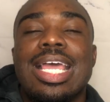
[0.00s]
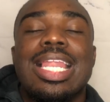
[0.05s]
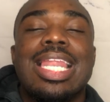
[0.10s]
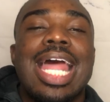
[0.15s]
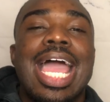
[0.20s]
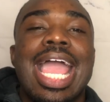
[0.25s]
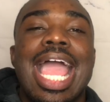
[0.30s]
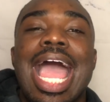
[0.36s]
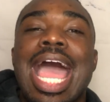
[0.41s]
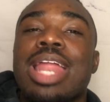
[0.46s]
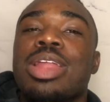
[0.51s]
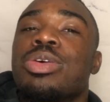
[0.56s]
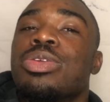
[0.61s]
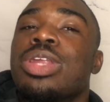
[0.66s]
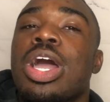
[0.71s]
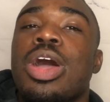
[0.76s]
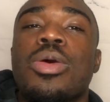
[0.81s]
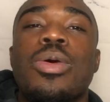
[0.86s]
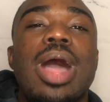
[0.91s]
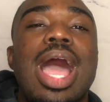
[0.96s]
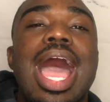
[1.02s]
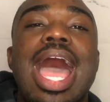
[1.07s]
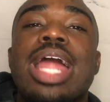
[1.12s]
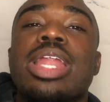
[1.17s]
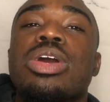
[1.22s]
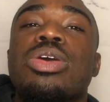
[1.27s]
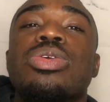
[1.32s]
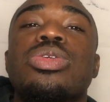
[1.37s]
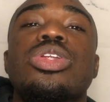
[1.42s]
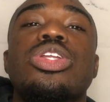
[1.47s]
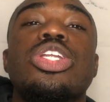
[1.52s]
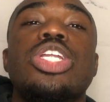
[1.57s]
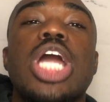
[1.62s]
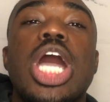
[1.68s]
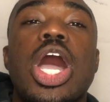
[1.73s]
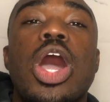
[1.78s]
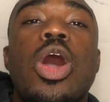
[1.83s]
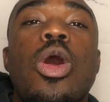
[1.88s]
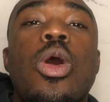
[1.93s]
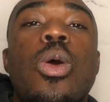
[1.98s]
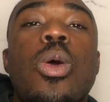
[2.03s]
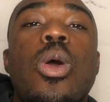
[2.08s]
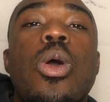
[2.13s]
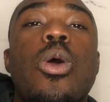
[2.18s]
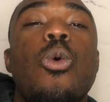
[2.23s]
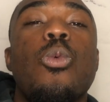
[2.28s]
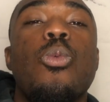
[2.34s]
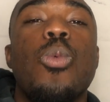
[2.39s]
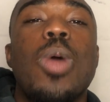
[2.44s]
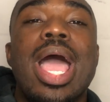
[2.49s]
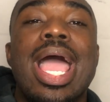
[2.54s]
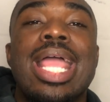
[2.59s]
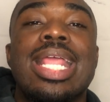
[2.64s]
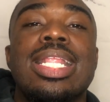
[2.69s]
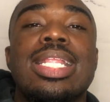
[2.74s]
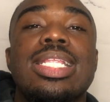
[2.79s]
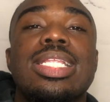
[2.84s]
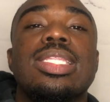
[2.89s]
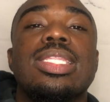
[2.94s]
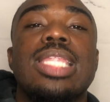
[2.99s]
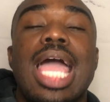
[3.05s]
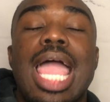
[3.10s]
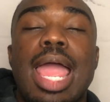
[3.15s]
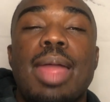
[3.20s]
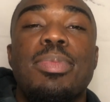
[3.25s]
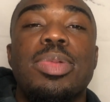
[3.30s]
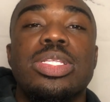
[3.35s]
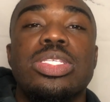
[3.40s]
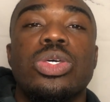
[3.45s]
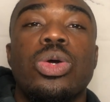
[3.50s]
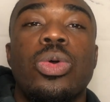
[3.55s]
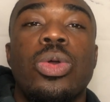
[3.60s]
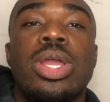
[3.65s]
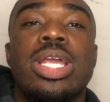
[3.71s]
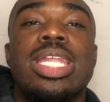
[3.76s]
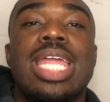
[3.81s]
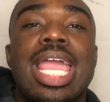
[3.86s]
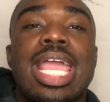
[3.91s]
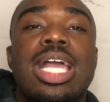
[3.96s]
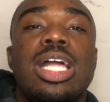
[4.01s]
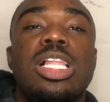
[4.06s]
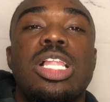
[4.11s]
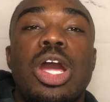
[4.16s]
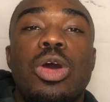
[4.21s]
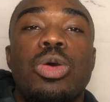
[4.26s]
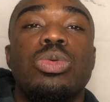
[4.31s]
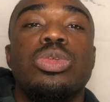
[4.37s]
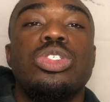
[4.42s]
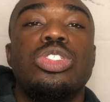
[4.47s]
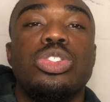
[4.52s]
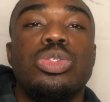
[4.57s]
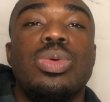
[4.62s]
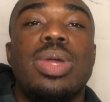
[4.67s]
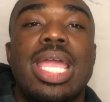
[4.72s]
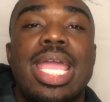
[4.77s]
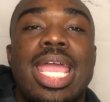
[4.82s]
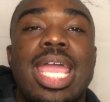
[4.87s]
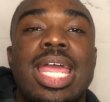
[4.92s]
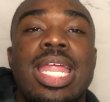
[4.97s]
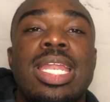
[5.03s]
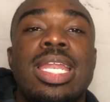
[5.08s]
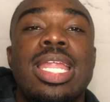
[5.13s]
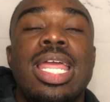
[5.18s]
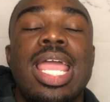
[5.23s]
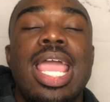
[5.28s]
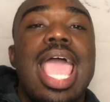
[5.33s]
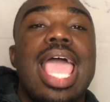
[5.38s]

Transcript: Like, I don't know what laboratory they cloned you in